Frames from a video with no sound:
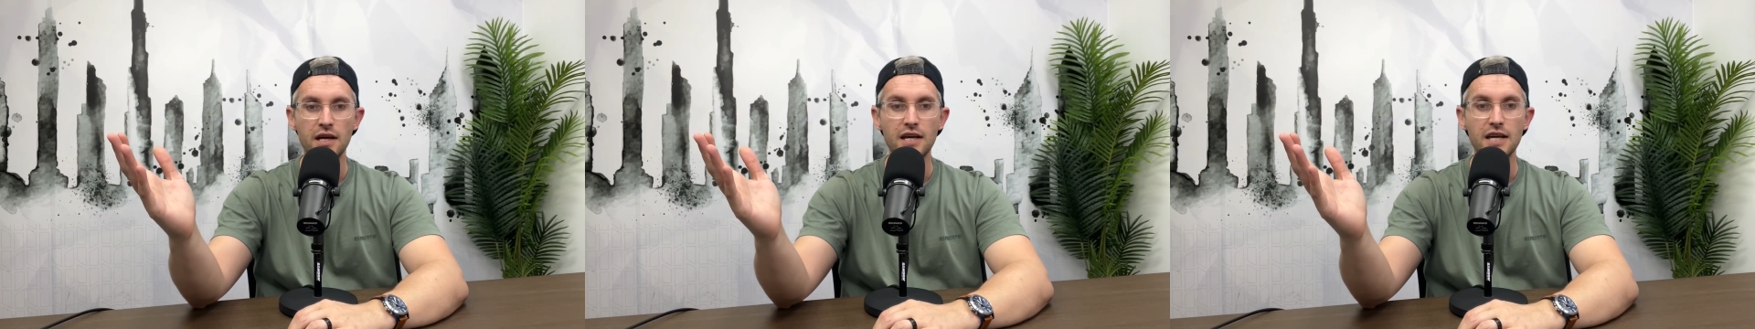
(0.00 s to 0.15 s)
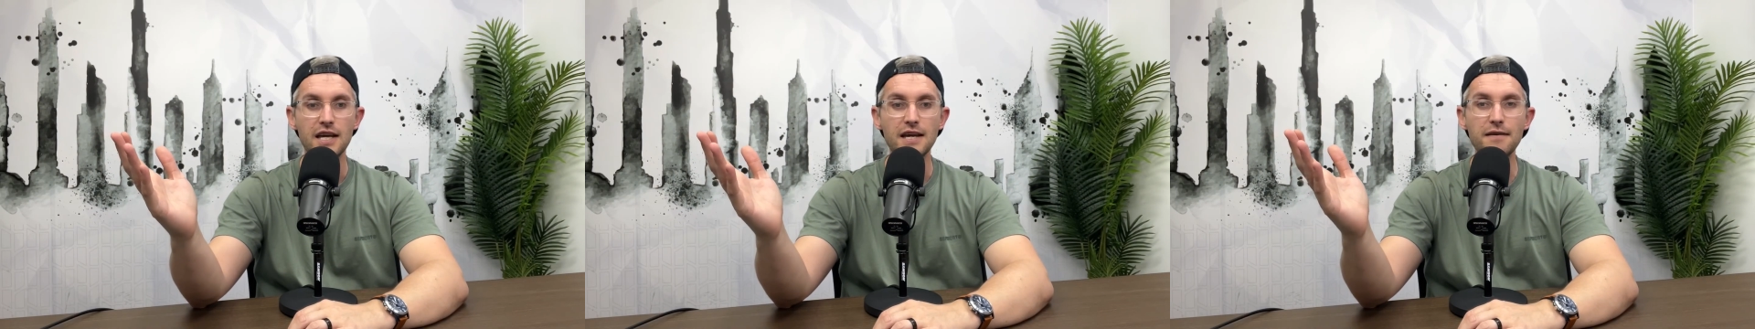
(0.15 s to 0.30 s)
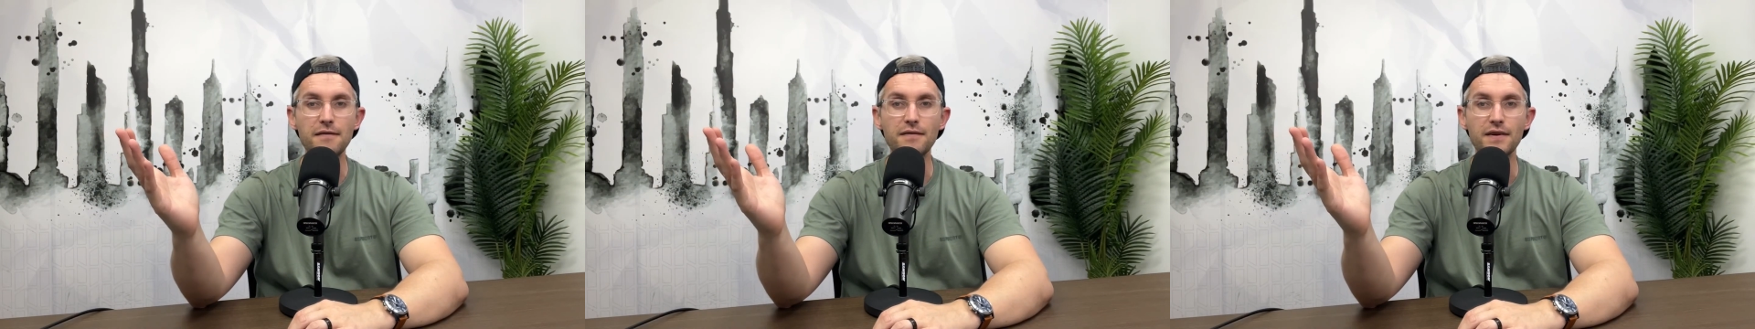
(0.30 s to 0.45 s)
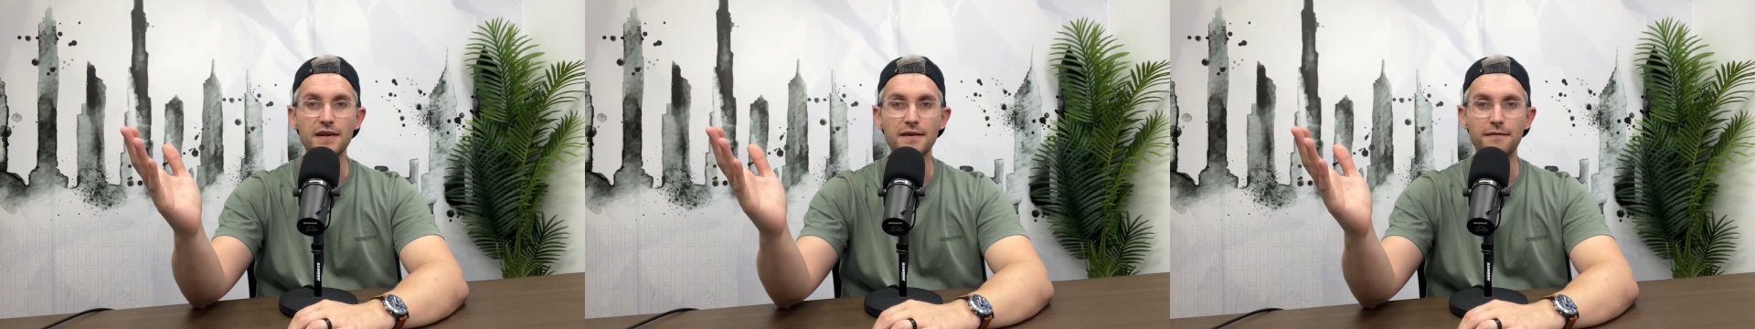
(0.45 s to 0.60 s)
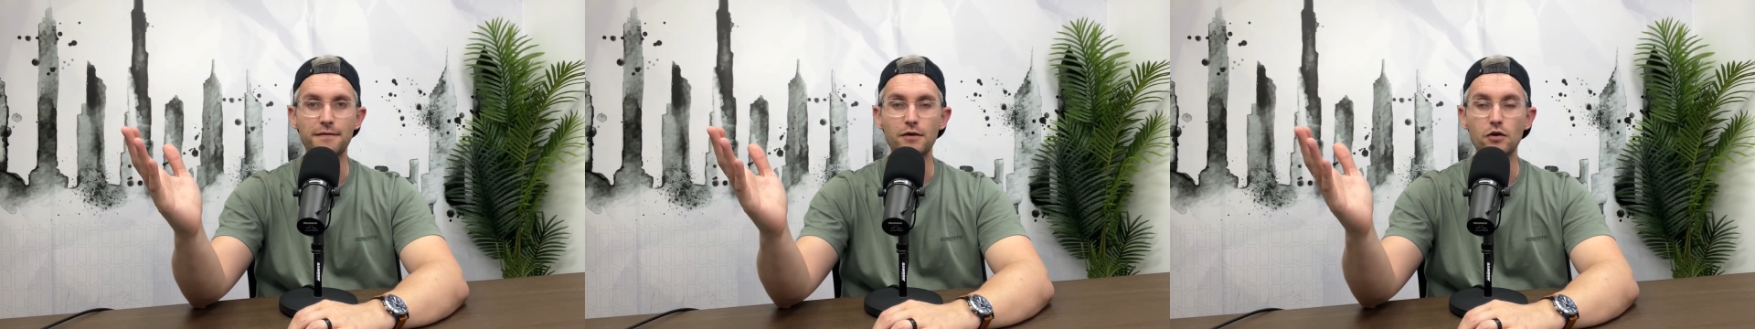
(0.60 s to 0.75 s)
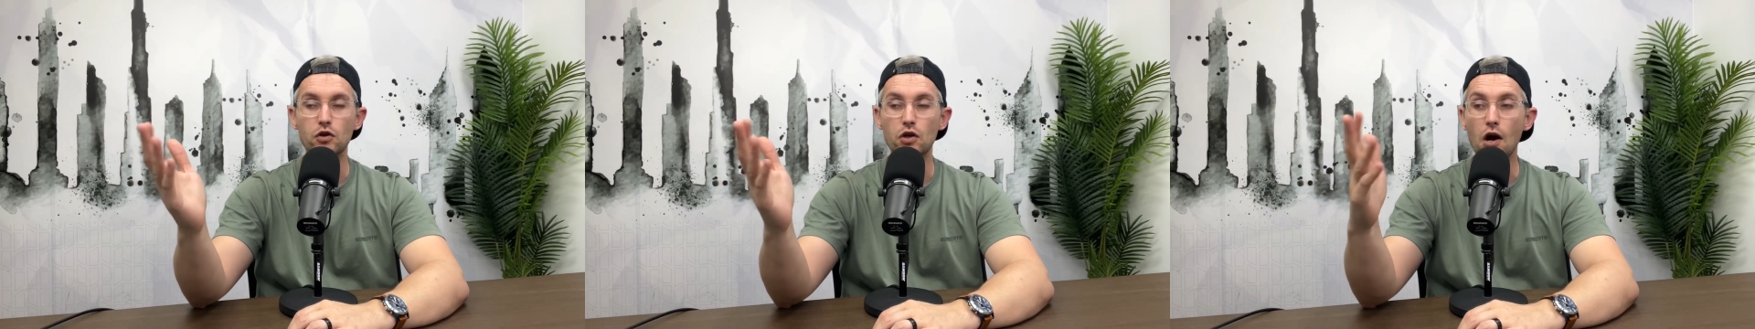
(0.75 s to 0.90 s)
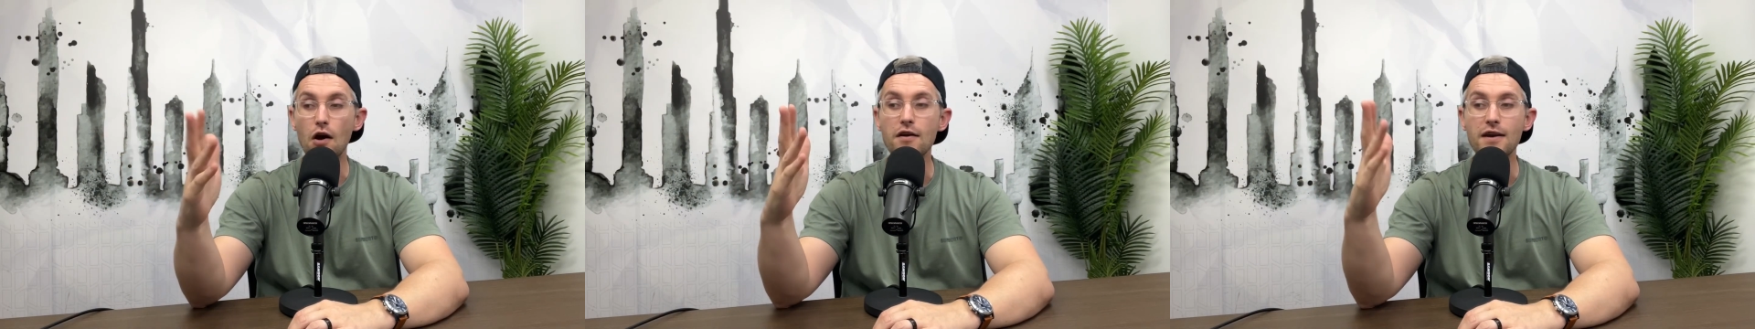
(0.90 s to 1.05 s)
even if you
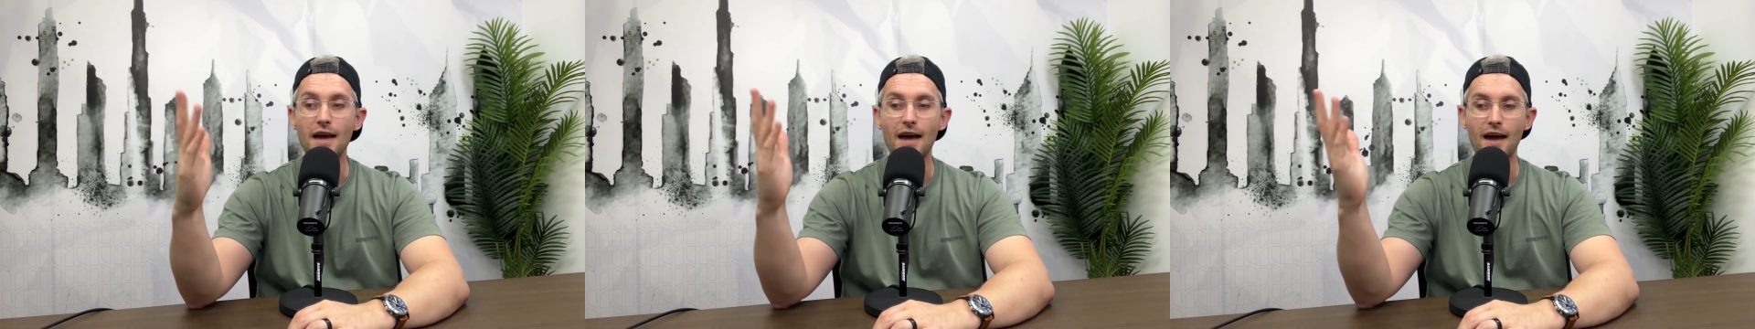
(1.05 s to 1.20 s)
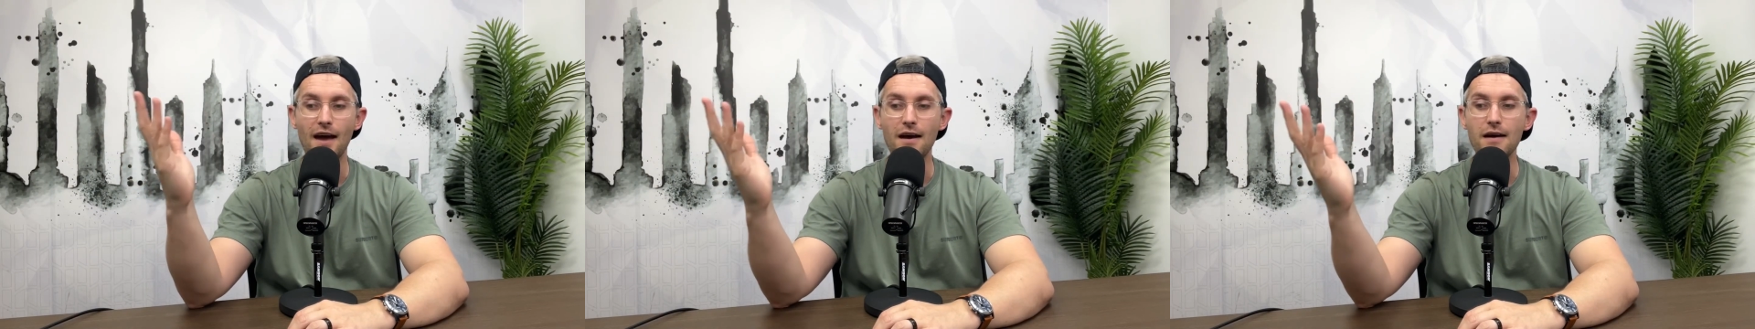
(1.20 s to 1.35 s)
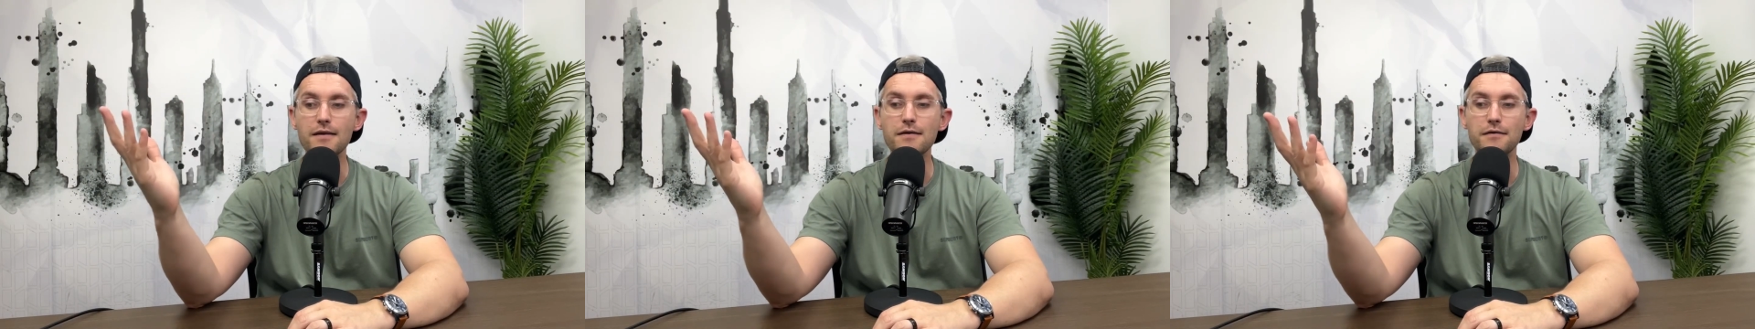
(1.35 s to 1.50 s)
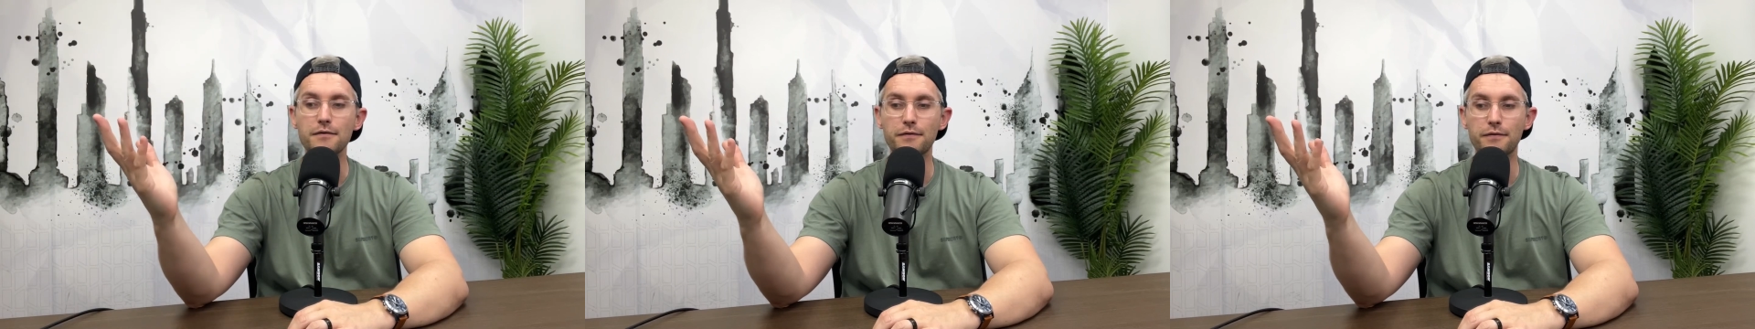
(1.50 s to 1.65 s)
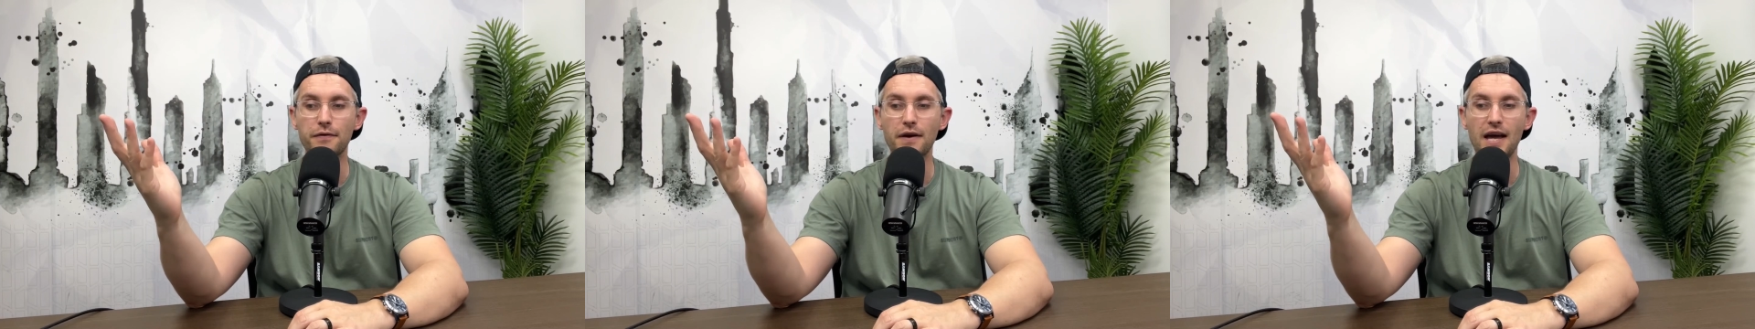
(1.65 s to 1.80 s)
don't have